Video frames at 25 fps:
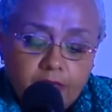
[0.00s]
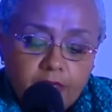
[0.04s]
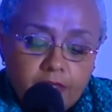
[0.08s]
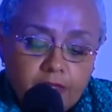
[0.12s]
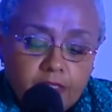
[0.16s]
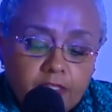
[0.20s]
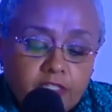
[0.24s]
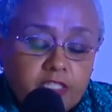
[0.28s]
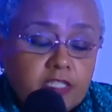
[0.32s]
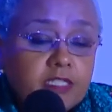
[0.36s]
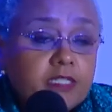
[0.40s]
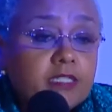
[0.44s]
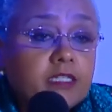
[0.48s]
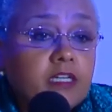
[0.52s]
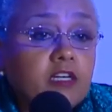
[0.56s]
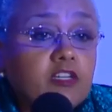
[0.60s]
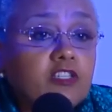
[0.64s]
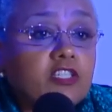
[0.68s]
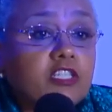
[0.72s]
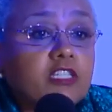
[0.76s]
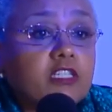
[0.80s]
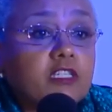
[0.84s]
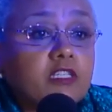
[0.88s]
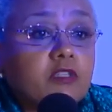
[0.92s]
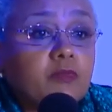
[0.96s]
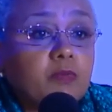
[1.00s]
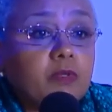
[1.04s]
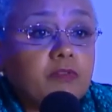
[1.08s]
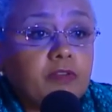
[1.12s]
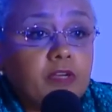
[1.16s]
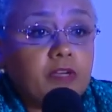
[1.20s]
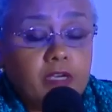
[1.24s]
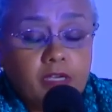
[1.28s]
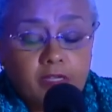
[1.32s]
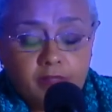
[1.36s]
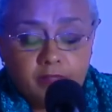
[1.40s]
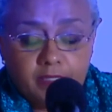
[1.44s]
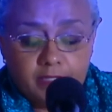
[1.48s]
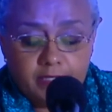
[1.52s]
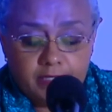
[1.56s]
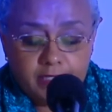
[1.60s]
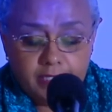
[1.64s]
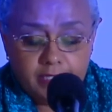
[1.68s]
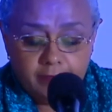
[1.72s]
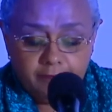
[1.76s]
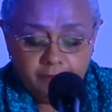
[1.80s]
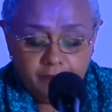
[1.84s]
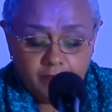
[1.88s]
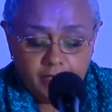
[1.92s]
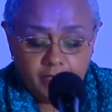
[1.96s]
The discussions we've heard this
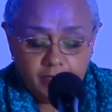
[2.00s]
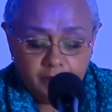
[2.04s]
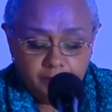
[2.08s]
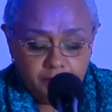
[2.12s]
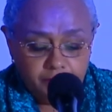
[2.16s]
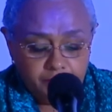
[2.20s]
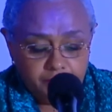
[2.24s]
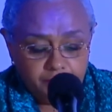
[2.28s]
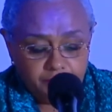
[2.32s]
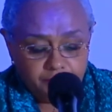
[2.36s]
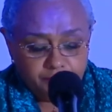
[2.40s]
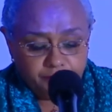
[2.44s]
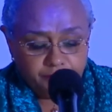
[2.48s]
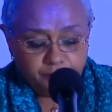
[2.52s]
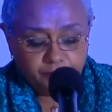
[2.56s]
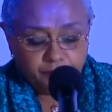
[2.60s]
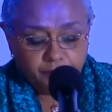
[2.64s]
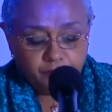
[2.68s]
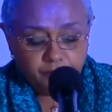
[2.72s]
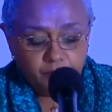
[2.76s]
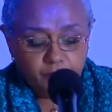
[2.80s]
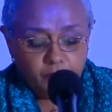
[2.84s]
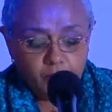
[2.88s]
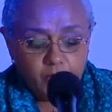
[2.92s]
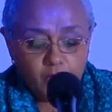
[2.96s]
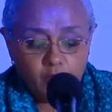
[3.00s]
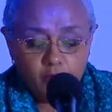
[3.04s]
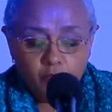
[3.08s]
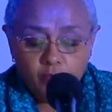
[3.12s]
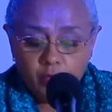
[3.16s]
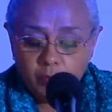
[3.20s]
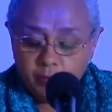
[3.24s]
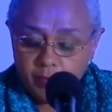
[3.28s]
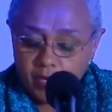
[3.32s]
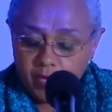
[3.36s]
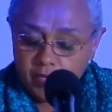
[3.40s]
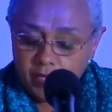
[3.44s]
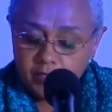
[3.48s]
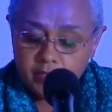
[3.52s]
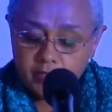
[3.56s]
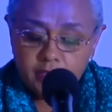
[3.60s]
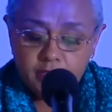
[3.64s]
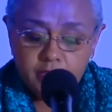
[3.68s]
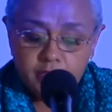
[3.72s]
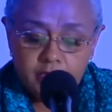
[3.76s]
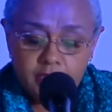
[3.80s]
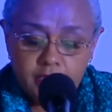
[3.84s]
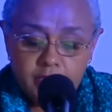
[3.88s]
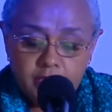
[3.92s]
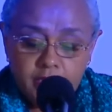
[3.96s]
evening remind
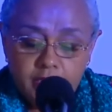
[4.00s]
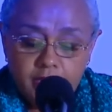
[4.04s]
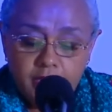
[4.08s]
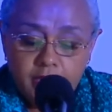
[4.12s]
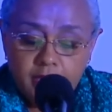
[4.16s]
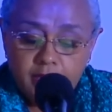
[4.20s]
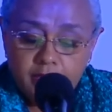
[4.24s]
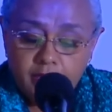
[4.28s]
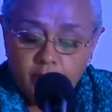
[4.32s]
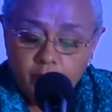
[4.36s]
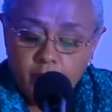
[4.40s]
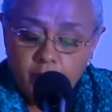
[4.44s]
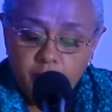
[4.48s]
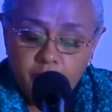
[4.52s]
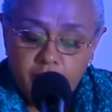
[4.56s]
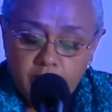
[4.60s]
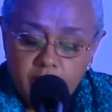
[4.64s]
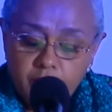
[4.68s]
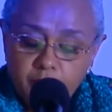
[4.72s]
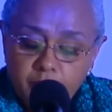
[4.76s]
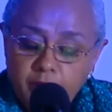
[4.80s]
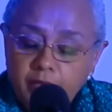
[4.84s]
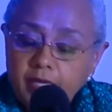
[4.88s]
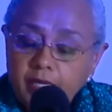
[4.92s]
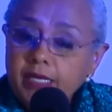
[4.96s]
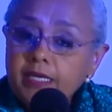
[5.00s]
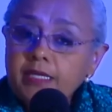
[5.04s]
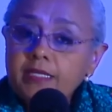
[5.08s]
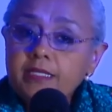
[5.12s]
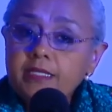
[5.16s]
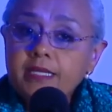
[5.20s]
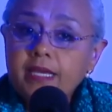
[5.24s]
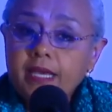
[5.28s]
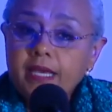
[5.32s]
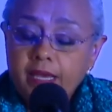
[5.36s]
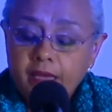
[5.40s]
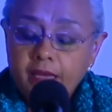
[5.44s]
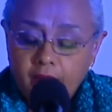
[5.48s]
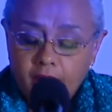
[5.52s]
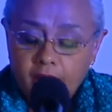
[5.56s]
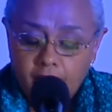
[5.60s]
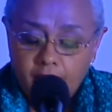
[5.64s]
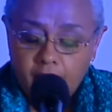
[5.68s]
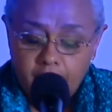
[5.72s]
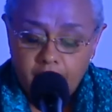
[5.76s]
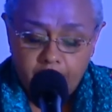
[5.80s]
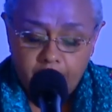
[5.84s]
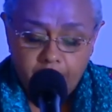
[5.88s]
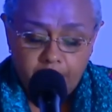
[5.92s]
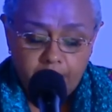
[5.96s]
us that we must place
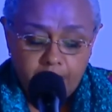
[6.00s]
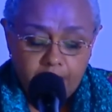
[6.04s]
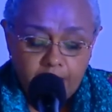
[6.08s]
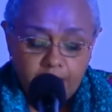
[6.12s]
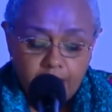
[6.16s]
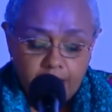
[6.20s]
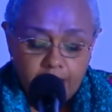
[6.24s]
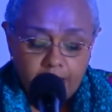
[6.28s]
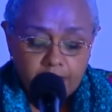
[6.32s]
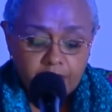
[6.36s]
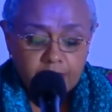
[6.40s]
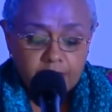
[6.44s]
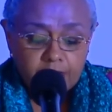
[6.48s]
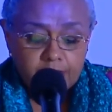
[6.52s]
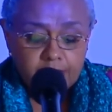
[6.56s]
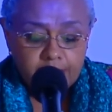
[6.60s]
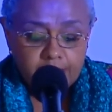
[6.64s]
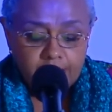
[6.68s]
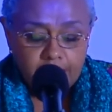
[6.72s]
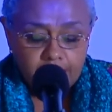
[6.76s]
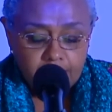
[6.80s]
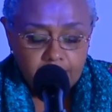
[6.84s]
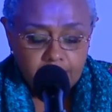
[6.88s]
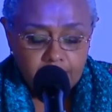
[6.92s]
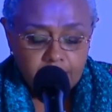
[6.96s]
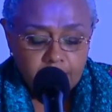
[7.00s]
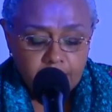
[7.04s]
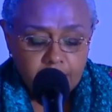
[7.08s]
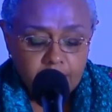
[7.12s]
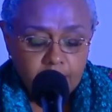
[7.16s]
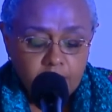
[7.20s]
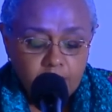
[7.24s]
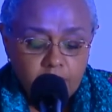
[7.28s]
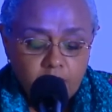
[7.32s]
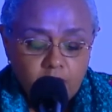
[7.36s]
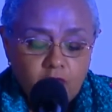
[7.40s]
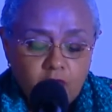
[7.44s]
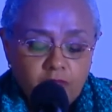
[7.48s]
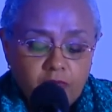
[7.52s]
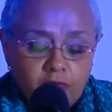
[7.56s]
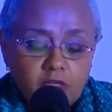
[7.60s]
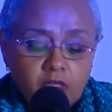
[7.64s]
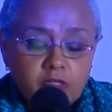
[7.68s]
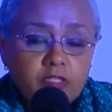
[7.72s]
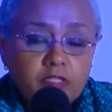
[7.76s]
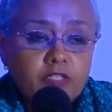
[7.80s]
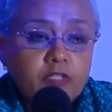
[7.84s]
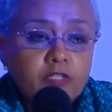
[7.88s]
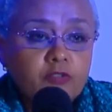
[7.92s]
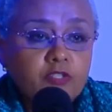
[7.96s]
health at the center of our
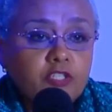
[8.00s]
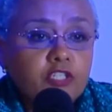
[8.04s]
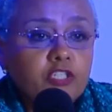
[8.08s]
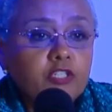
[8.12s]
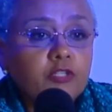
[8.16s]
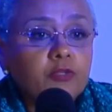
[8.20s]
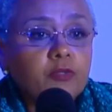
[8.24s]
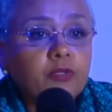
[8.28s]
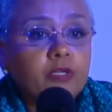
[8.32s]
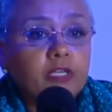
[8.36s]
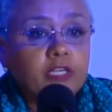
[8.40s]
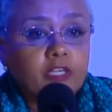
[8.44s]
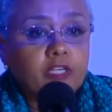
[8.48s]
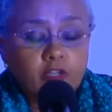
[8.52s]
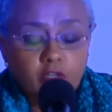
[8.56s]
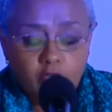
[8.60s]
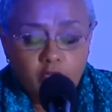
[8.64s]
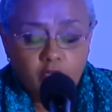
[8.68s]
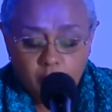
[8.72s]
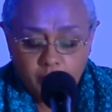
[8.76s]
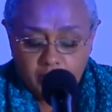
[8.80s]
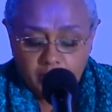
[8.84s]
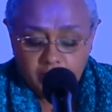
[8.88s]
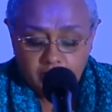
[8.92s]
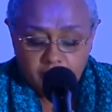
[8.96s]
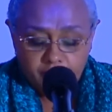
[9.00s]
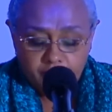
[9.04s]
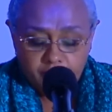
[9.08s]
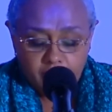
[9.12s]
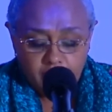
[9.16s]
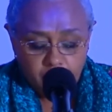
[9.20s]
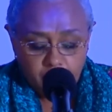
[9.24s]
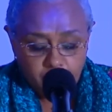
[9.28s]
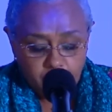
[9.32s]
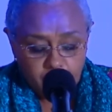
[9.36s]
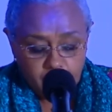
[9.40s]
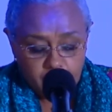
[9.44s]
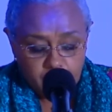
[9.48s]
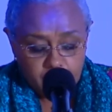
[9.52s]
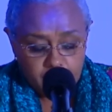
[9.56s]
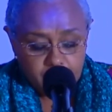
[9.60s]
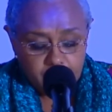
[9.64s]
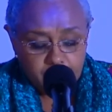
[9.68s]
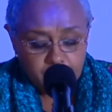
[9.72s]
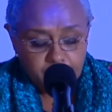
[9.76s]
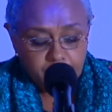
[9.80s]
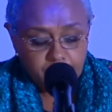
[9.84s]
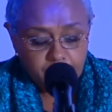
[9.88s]
socio-economic development.